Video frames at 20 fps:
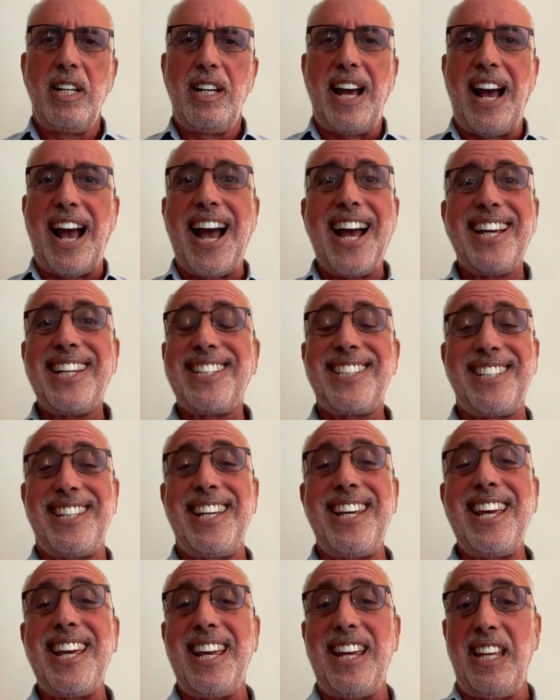I
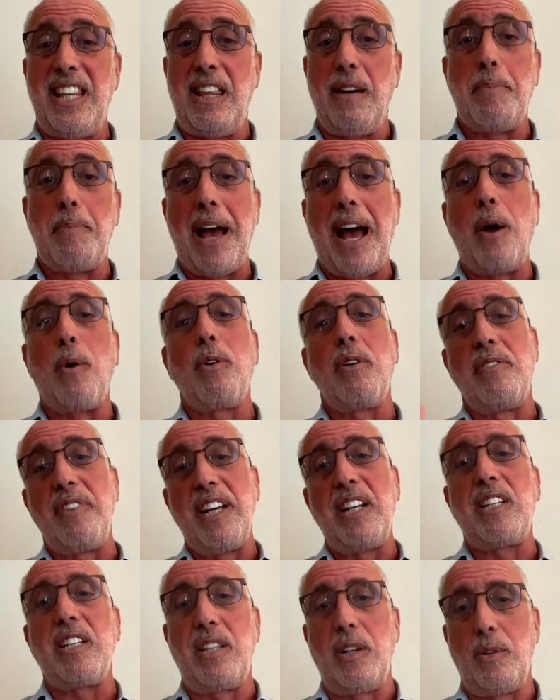see the power of
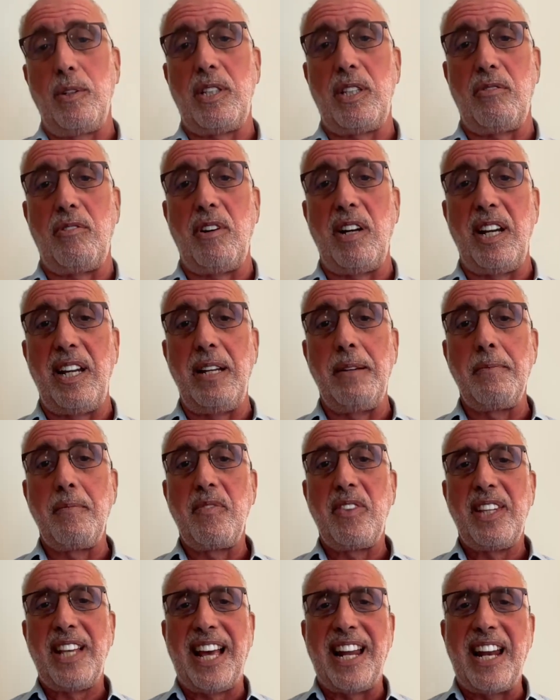each of those three
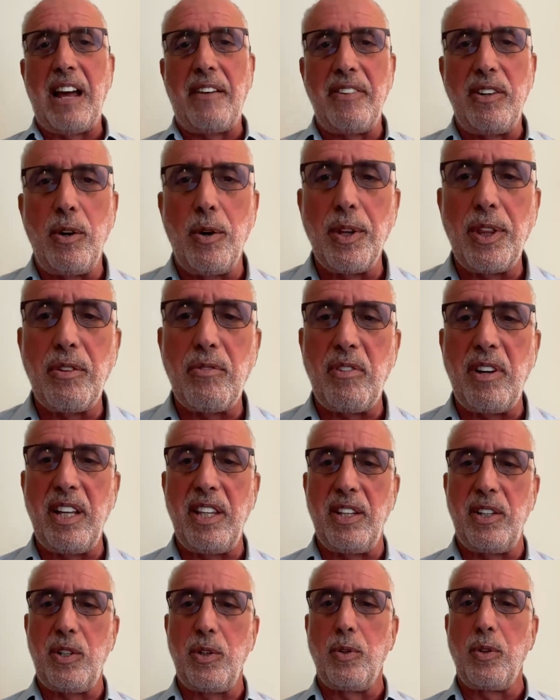and having all three in
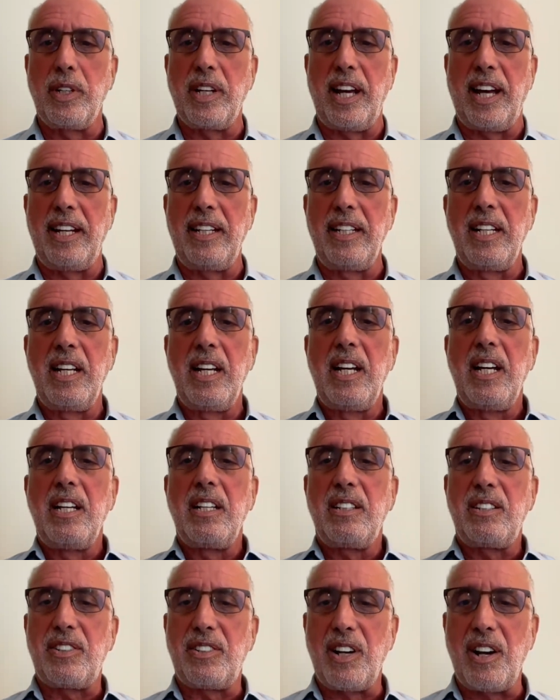the toolkit.
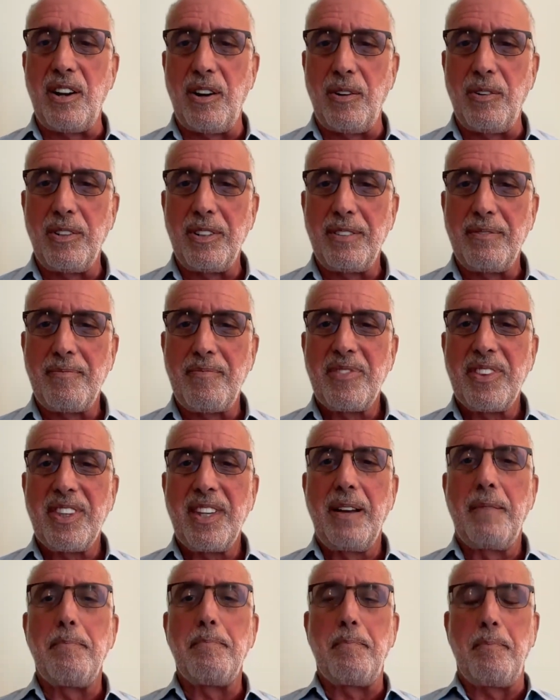So
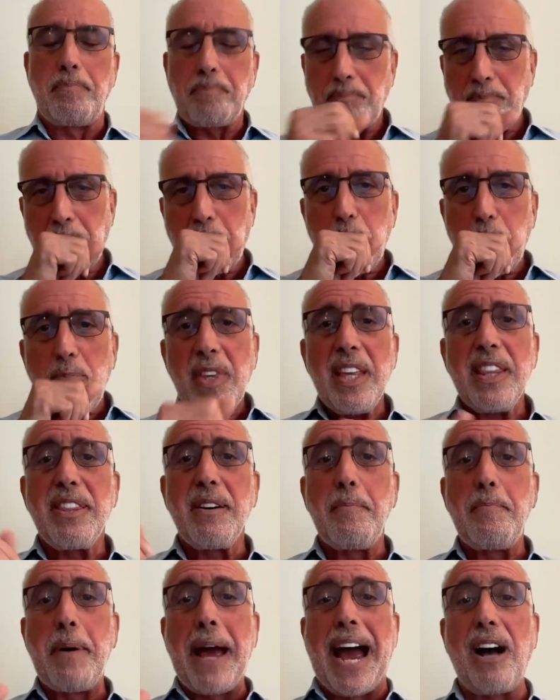the
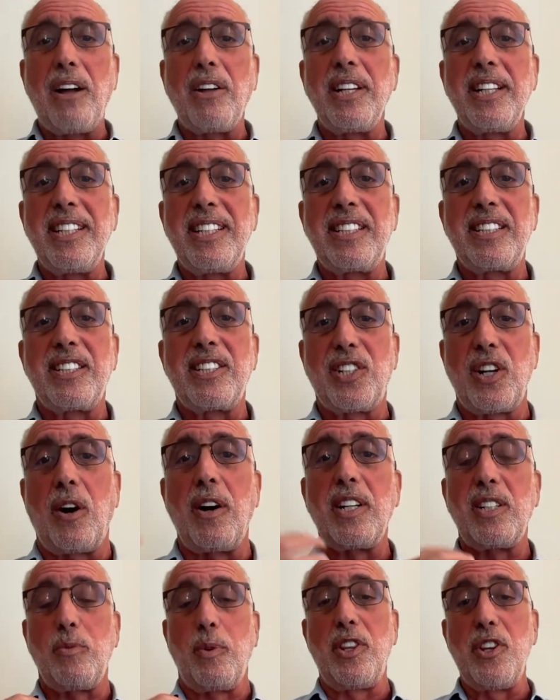balance
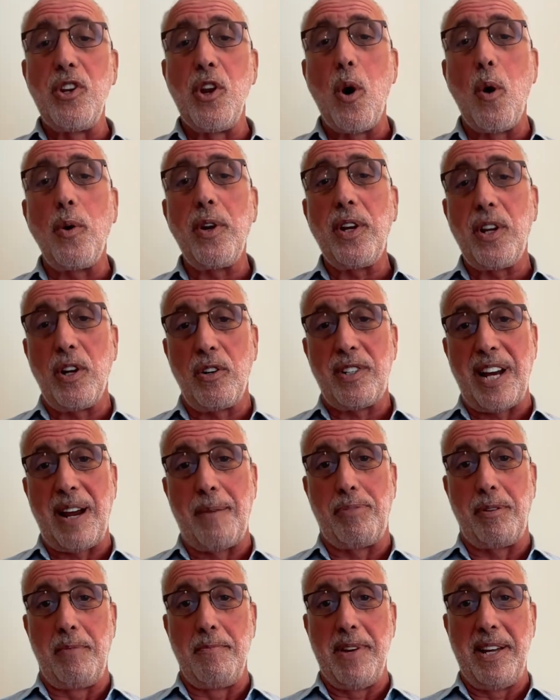starts with know your
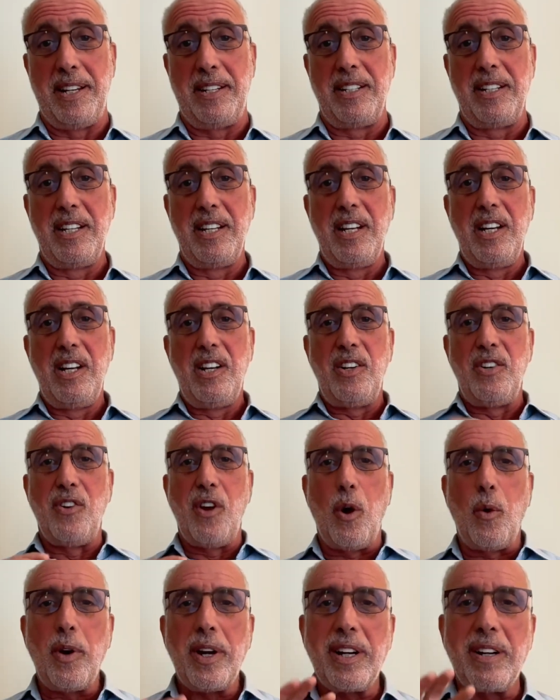temperament,
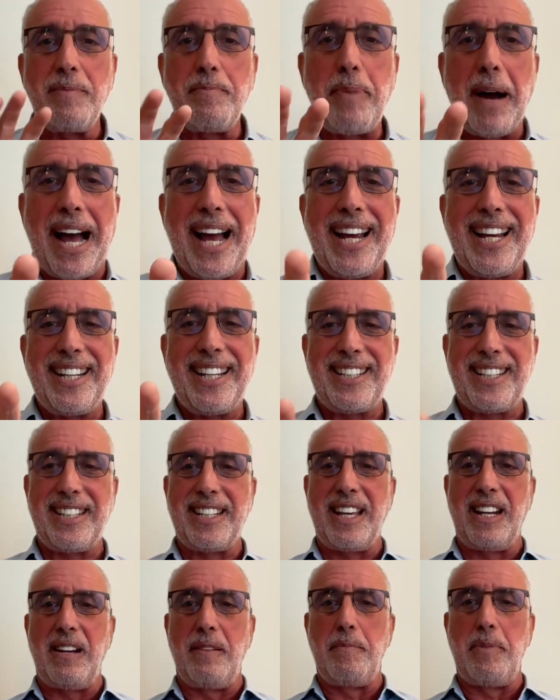know what your bias is
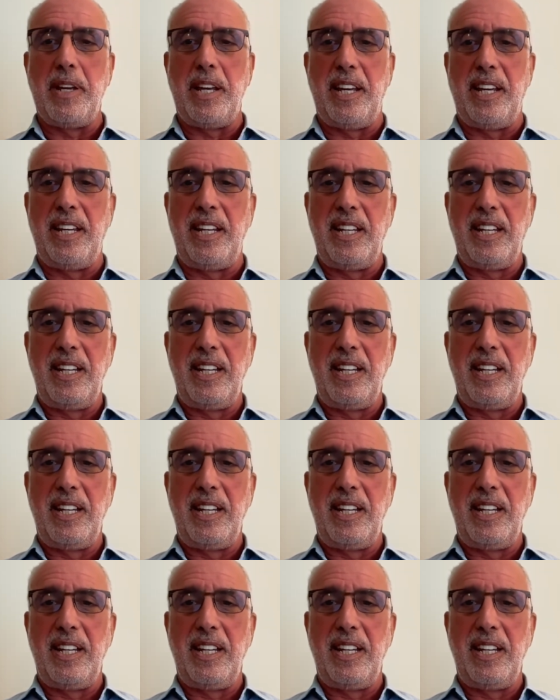going to be.